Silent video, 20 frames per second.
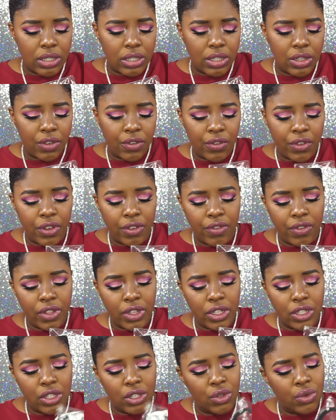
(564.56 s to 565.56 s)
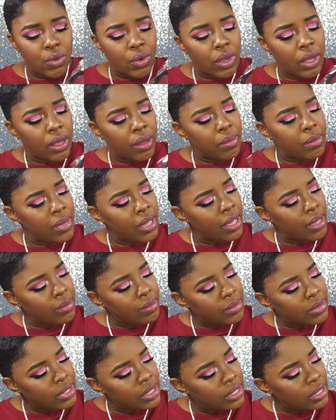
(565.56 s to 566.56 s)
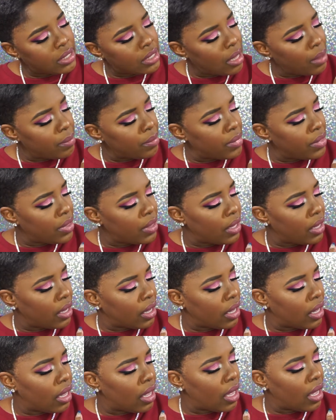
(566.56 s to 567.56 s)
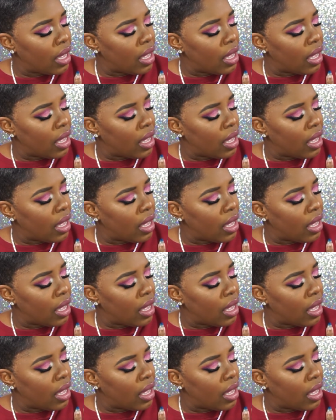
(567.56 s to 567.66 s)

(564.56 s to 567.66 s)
to 52mm something.